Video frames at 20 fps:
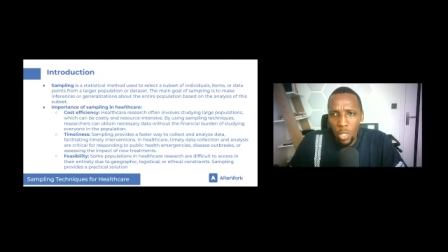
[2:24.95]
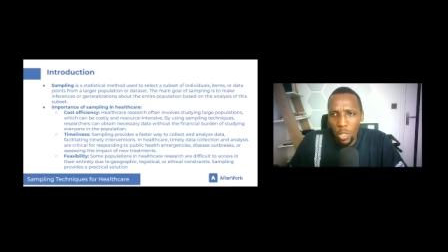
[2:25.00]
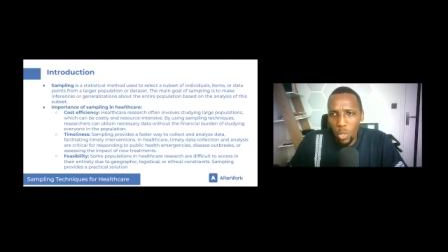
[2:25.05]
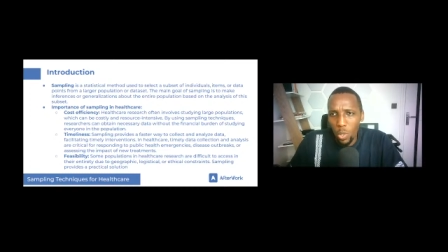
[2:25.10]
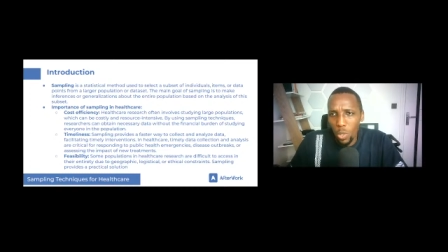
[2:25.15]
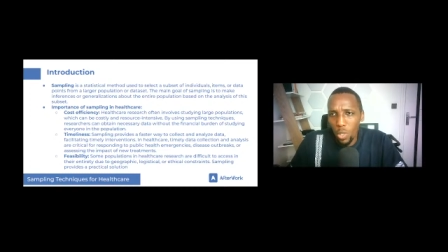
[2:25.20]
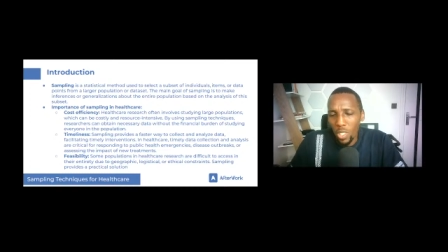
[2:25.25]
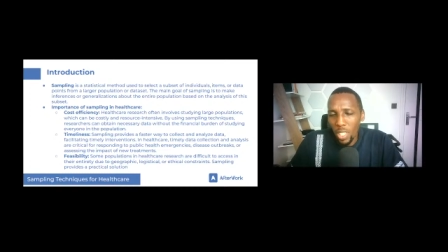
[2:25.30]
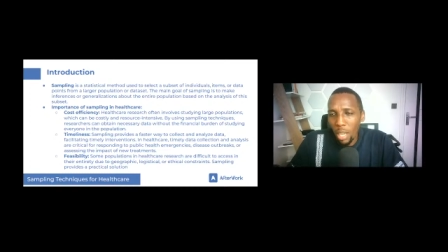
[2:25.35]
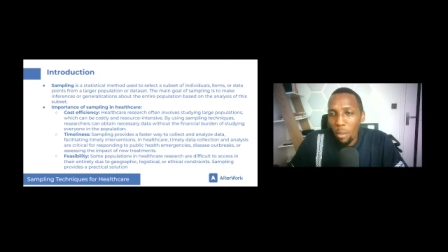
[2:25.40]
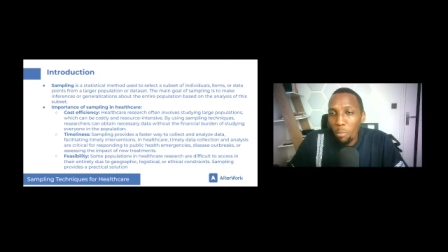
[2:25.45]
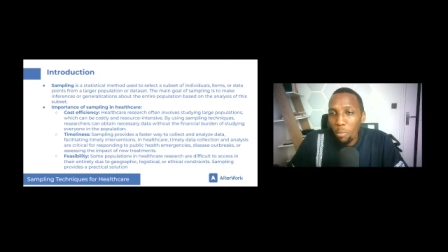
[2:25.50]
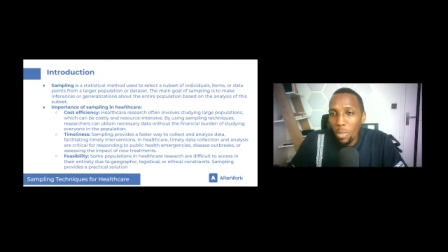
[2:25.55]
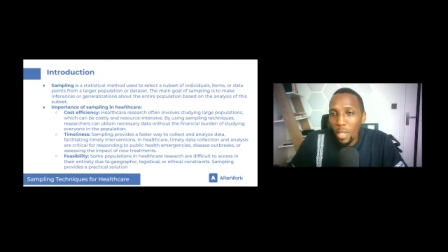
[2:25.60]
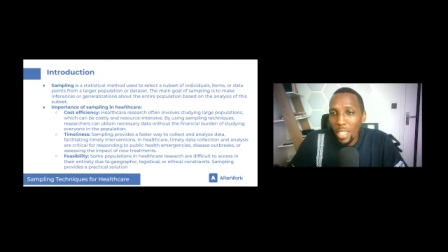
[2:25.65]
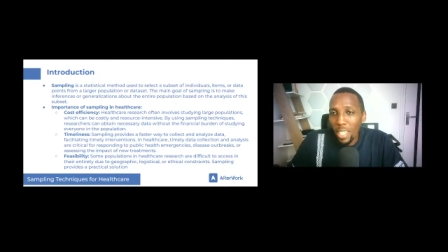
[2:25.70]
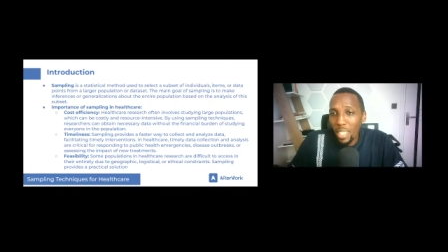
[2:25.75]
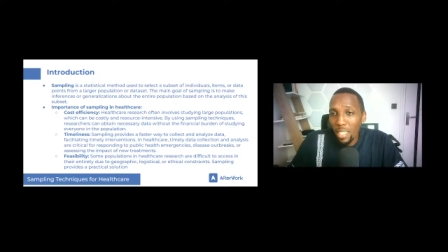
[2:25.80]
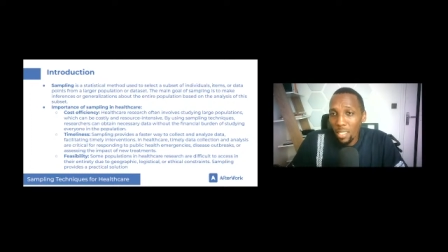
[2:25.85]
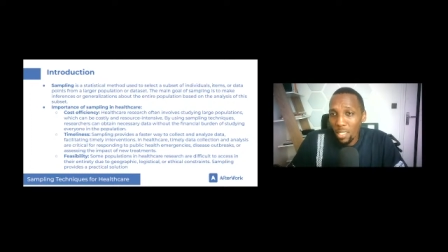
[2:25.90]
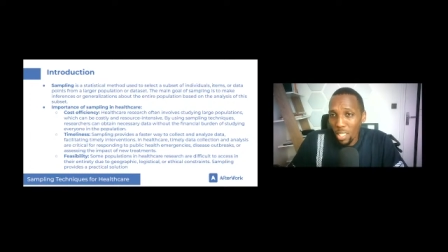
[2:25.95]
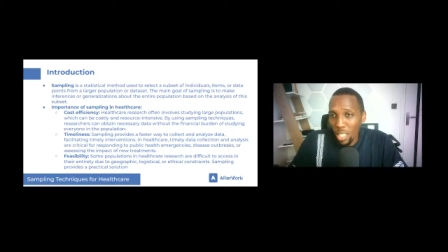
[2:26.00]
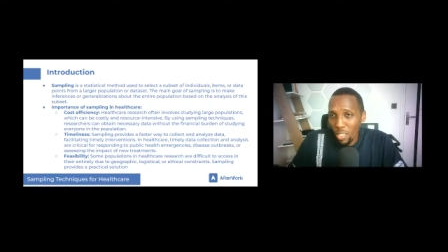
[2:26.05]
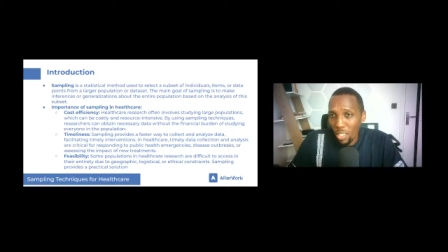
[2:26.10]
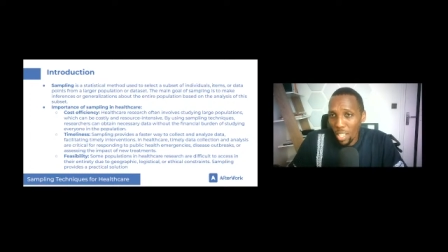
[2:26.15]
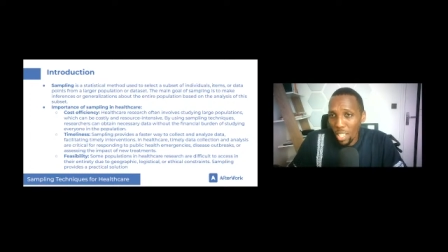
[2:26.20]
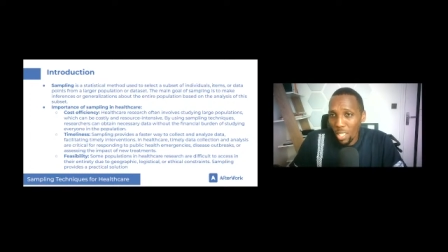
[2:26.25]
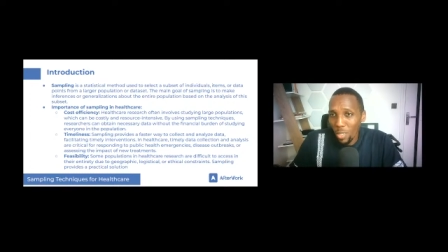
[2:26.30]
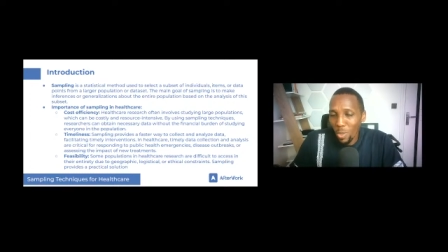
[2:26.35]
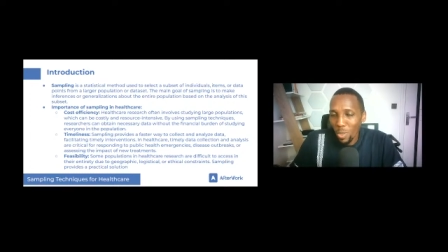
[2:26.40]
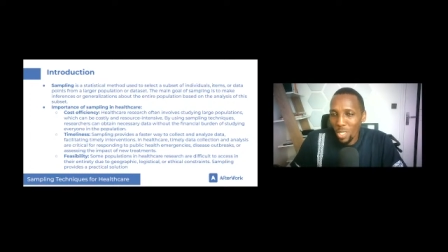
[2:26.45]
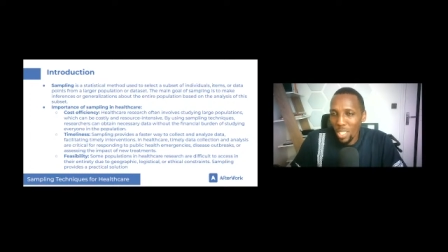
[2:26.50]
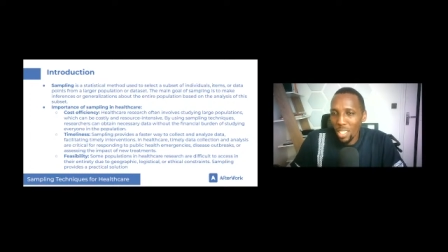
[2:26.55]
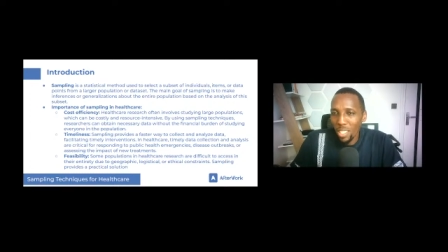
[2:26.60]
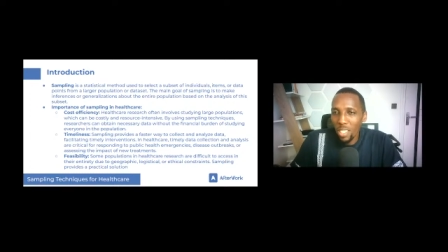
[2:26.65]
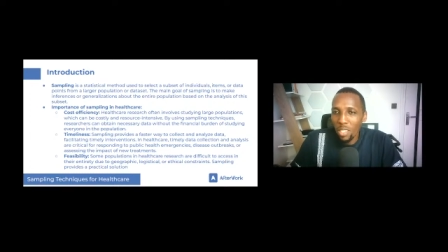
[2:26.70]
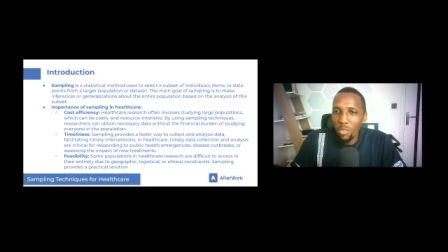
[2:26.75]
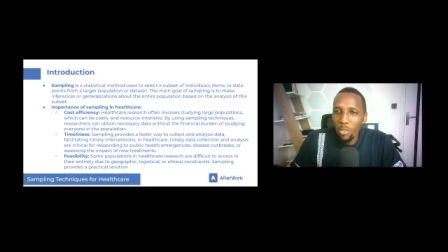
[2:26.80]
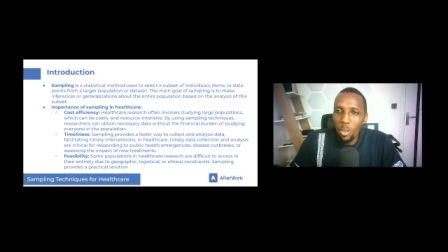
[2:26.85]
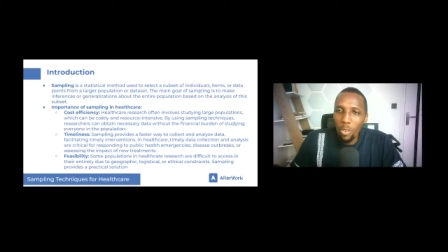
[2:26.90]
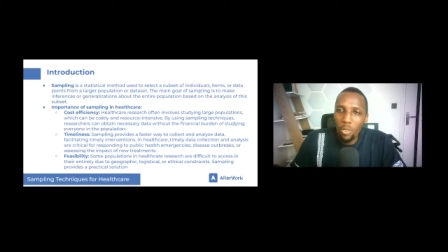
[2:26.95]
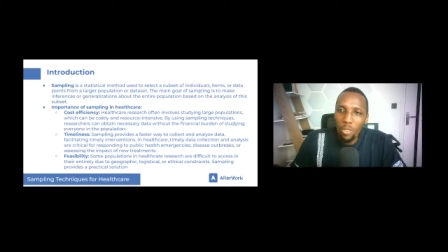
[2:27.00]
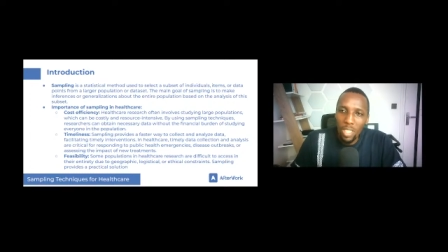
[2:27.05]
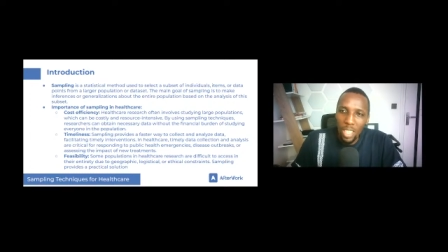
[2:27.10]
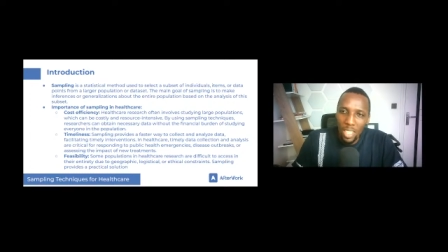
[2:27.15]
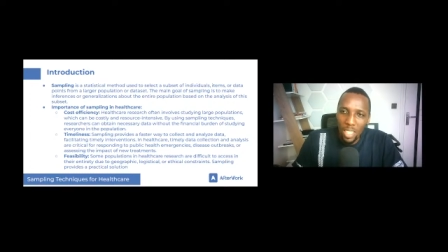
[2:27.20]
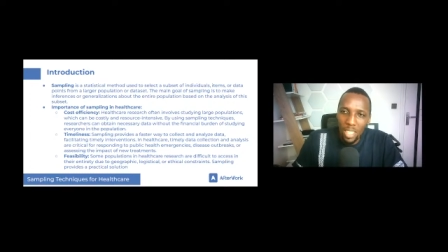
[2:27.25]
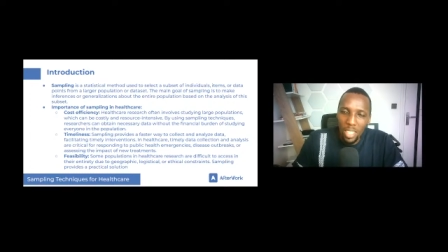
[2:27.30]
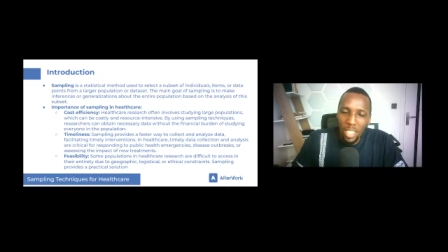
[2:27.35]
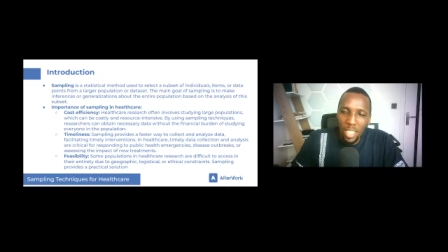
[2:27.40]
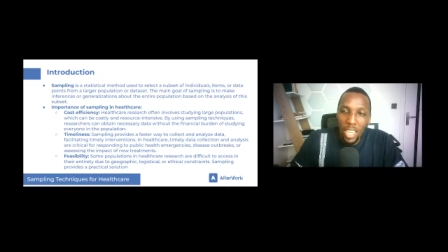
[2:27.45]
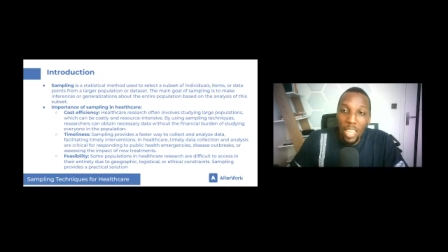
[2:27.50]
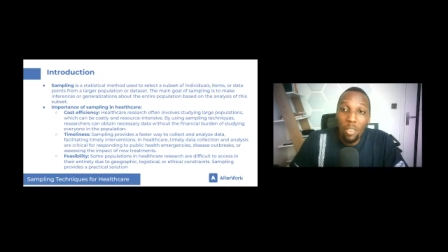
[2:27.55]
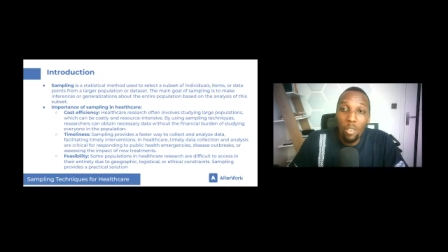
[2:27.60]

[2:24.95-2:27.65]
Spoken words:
So sampling generally just involves getting